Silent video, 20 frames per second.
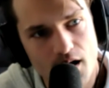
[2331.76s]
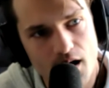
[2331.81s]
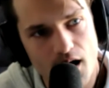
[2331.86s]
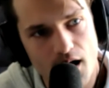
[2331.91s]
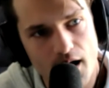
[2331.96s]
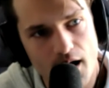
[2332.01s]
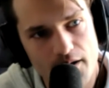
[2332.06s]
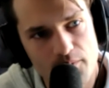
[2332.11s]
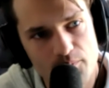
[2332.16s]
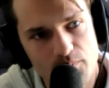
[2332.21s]

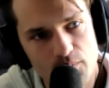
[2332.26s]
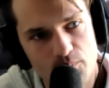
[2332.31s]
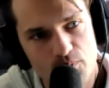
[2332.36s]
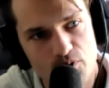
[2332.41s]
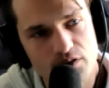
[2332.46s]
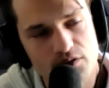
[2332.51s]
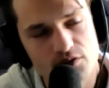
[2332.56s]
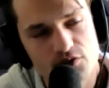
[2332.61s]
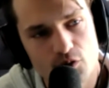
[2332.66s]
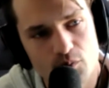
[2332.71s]
I had been
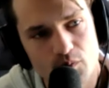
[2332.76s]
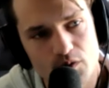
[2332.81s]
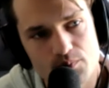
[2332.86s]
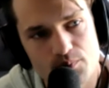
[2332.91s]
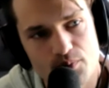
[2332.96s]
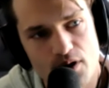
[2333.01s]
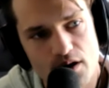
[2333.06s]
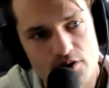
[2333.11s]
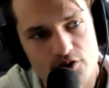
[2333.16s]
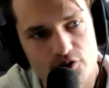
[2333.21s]
putting so much
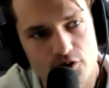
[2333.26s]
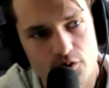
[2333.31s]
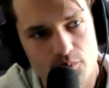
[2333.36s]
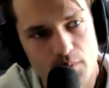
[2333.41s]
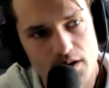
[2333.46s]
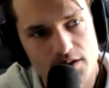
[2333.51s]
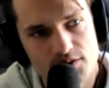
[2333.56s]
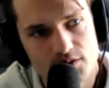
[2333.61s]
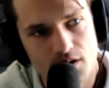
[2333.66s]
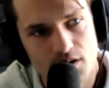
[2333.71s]
pressure on
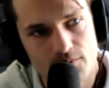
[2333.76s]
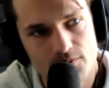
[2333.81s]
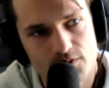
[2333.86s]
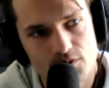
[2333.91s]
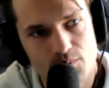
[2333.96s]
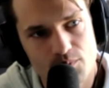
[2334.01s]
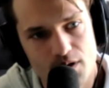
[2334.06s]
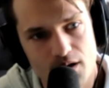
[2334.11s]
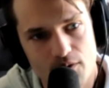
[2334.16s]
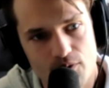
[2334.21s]
myself to
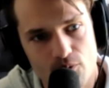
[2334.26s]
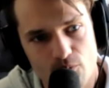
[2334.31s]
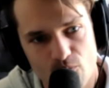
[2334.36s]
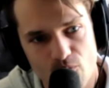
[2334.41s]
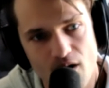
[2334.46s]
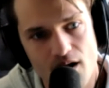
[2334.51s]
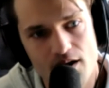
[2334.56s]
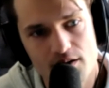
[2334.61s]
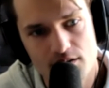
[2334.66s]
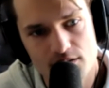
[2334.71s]
make the
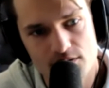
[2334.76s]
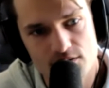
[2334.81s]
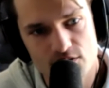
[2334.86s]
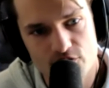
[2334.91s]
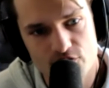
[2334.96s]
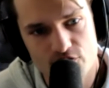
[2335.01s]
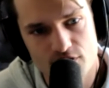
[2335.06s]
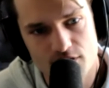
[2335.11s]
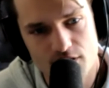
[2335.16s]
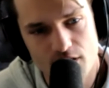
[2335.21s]
right
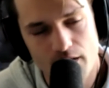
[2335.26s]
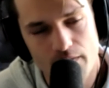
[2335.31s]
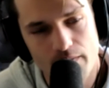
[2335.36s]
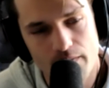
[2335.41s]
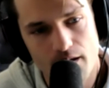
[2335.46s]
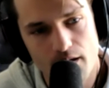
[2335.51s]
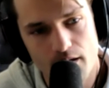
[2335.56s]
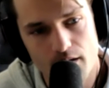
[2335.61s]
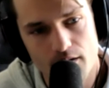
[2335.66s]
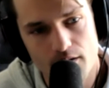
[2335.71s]
decision. And
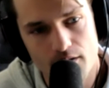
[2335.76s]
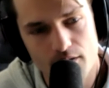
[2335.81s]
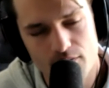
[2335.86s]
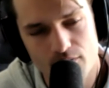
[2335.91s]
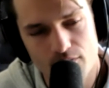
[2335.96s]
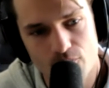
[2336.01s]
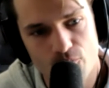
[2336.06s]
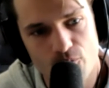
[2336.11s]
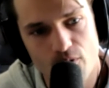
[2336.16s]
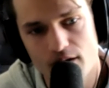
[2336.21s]
then
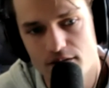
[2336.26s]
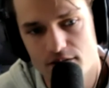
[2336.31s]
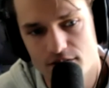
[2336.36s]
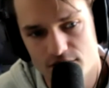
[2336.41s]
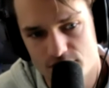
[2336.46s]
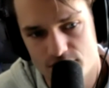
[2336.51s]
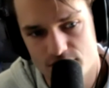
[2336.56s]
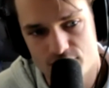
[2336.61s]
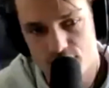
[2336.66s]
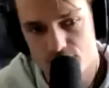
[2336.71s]
the right
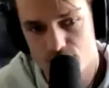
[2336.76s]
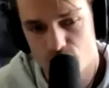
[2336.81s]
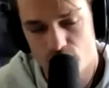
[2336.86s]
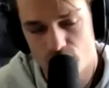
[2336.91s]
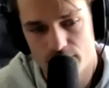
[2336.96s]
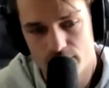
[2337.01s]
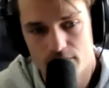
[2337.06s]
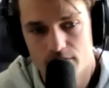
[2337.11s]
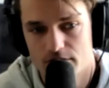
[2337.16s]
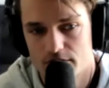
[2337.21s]
decision
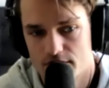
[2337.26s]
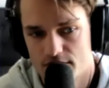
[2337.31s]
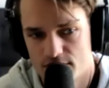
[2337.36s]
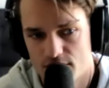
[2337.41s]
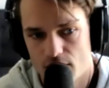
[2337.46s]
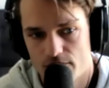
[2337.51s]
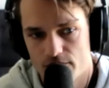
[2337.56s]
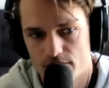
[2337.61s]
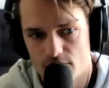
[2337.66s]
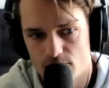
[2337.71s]
revealed
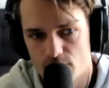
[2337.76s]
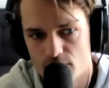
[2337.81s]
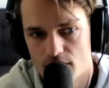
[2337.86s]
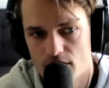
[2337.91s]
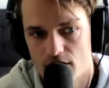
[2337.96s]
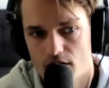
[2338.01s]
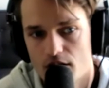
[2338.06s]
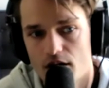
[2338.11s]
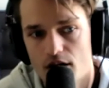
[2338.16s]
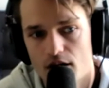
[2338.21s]
itself to me.
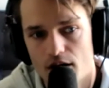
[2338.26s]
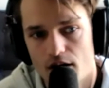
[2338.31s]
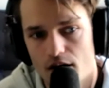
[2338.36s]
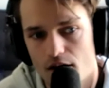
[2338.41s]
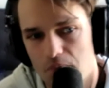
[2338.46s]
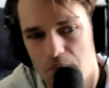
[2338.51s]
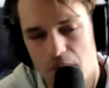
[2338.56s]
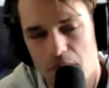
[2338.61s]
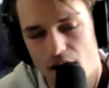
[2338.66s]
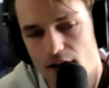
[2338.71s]

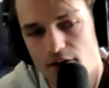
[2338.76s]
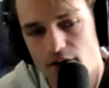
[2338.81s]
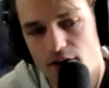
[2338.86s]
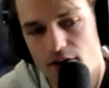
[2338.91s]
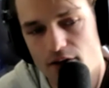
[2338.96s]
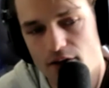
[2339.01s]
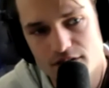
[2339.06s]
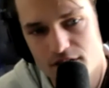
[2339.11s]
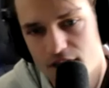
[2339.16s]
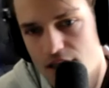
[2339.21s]
I
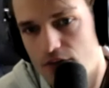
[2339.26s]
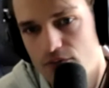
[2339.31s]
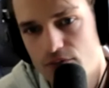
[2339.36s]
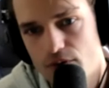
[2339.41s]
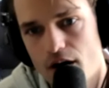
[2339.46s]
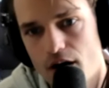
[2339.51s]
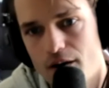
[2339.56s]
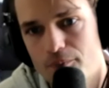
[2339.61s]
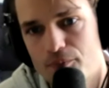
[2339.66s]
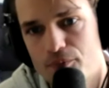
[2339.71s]
couldn't give
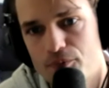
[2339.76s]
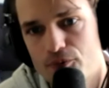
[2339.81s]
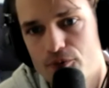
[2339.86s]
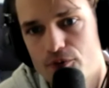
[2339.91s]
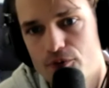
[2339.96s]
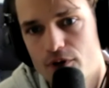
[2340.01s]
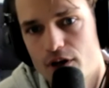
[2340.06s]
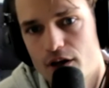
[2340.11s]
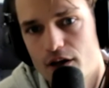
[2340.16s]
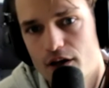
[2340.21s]
up
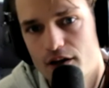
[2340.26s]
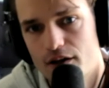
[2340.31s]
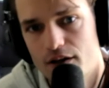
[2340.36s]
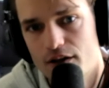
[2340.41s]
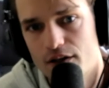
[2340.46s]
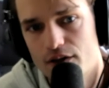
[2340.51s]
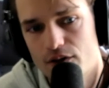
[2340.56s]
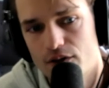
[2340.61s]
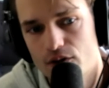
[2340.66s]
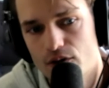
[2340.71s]

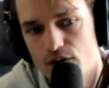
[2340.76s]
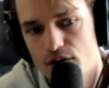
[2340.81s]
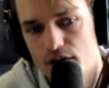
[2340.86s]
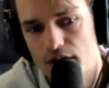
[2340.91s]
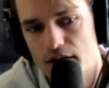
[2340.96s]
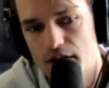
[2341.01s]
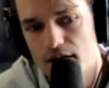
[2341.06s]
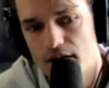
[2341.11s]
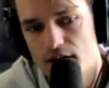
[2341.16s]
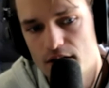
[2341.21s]

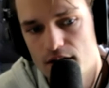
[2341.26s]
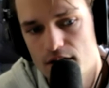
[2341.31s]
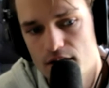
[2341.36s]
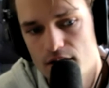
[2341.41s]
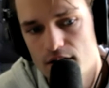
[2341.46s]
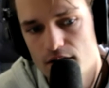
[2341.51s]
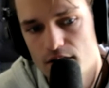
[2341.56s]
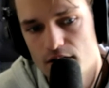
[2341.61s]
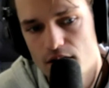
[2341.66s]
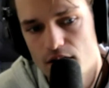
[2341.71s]
the
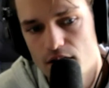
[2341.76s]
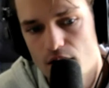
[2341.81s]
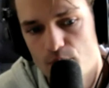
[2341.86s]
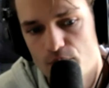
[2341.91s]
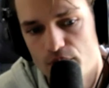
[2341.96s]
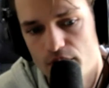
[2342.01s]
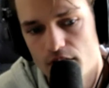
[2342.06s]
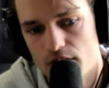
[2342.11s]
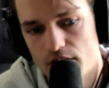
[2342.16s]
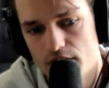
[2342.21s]

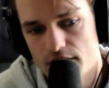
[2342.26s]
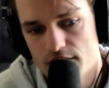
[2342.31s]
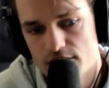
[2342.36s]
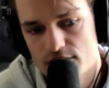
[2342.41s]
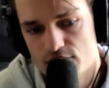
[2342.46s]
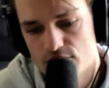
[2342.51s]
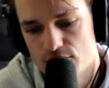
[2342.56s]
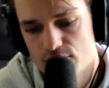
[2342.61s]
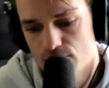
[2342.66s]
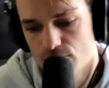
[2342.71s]
ability
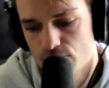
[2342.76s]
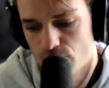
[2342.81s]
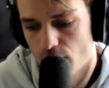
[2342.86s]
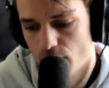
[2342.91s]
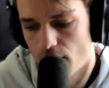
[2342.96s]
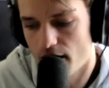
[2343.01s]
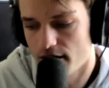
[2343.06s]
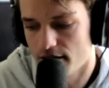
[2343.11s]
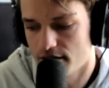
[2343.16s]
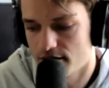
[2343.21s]
to
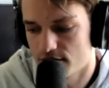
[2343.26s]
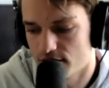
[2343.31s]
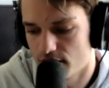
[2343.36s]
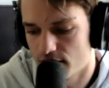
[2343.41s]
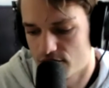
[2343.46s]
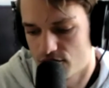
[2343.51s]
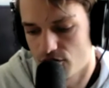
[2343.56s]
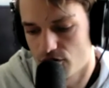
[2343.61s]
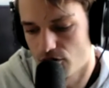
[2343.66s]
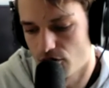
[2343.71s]
write,
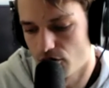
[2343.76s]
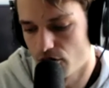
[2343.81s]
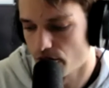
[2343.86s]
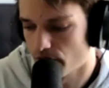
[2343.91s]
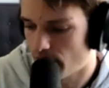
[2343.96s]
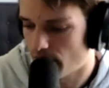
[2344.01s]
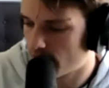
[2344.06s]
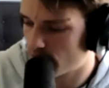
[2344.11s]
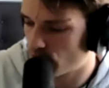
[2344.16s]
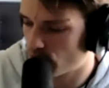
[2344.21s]
to learn
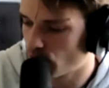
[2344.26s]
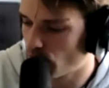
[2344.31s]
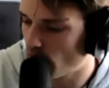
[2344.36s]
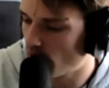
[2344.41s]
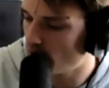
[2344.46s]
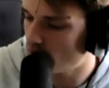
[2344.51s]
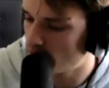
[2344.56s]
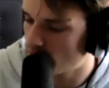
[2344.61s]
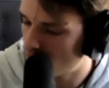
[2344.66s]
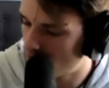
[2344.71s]
how to
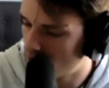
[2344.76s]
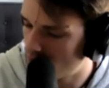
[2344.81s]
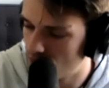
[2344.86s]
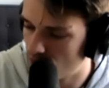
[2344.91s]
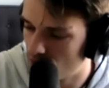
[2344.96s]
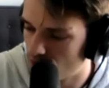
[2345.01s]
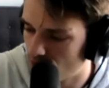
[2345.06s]
write and